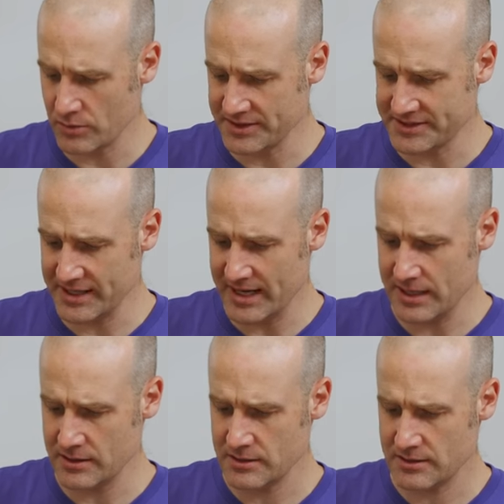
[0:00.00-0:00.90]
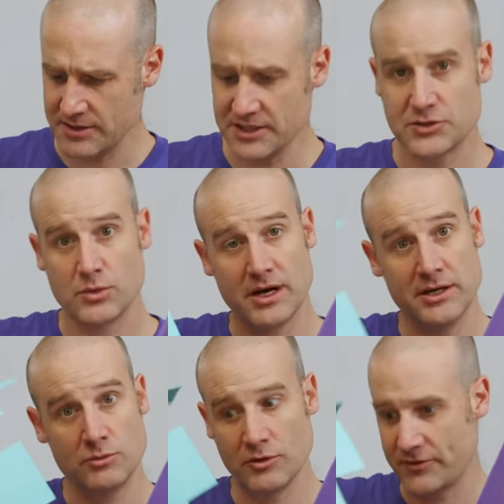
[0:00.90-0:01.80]
once again, this
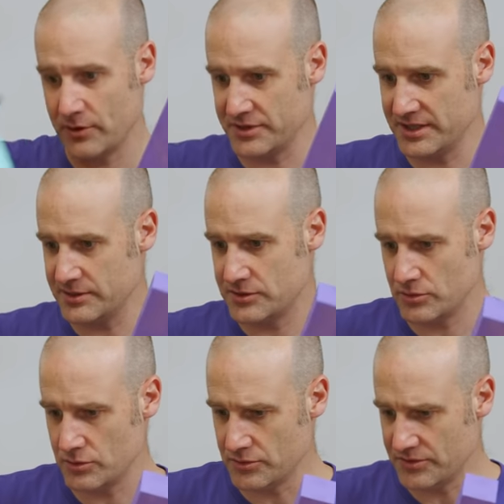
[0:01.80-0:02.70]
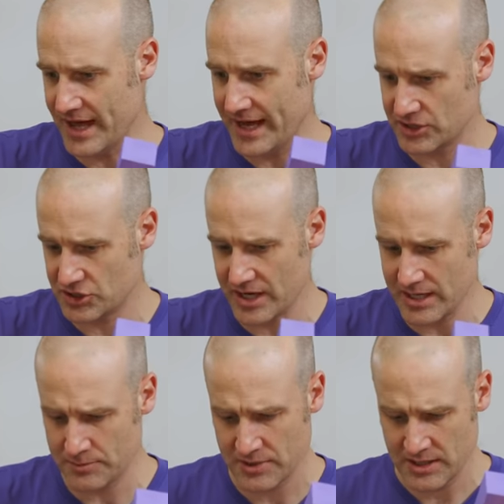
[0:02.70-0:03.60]
one will fold into that
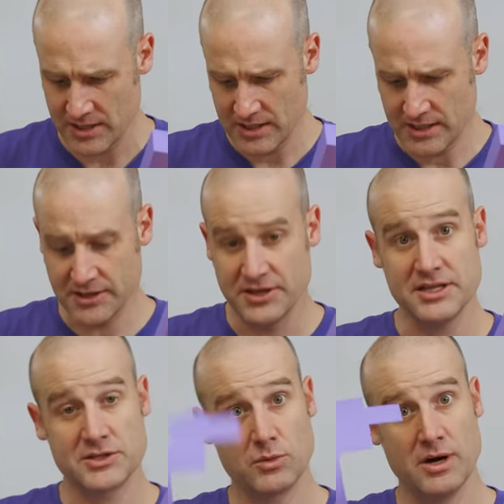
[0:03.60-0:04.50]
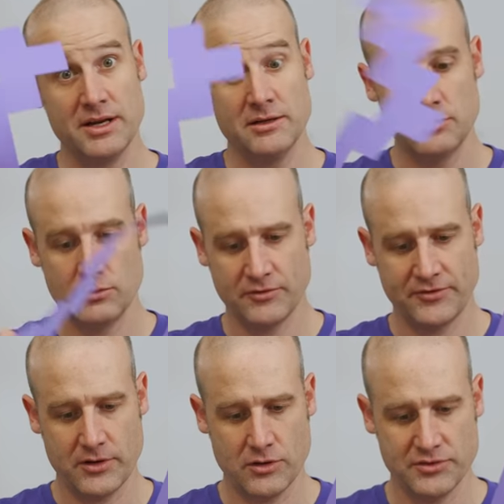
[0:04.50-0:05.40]
shape. This one will
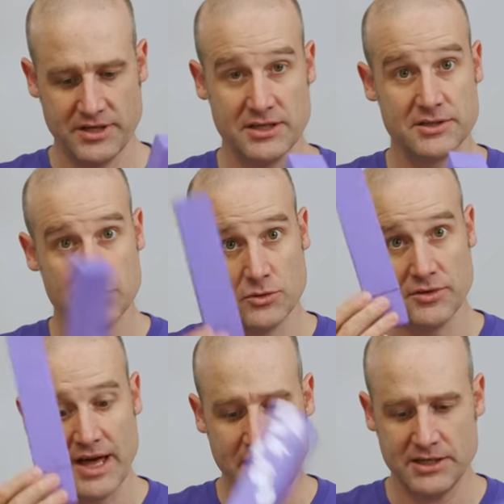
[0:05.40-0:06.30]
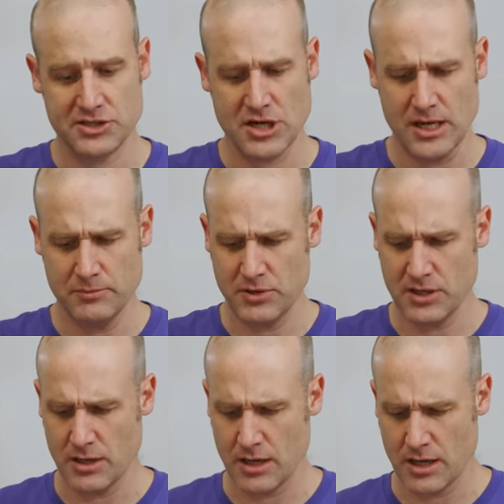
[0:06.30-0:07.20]
fold into that shape, but
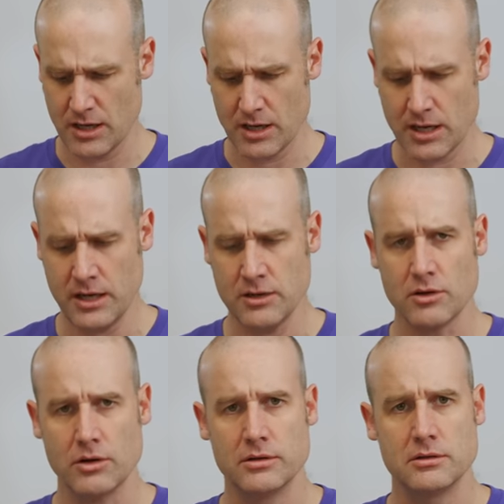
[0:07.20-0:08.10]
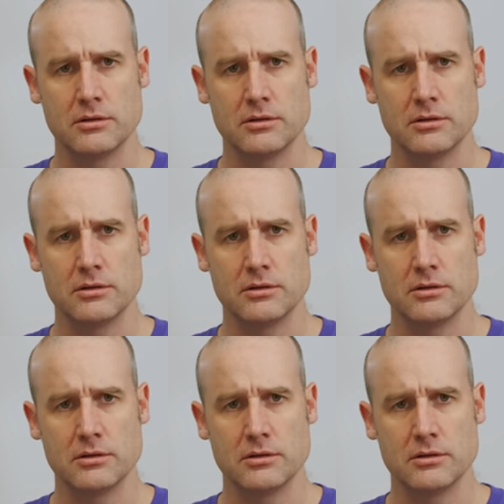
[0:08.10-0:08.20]
you're like, hang on,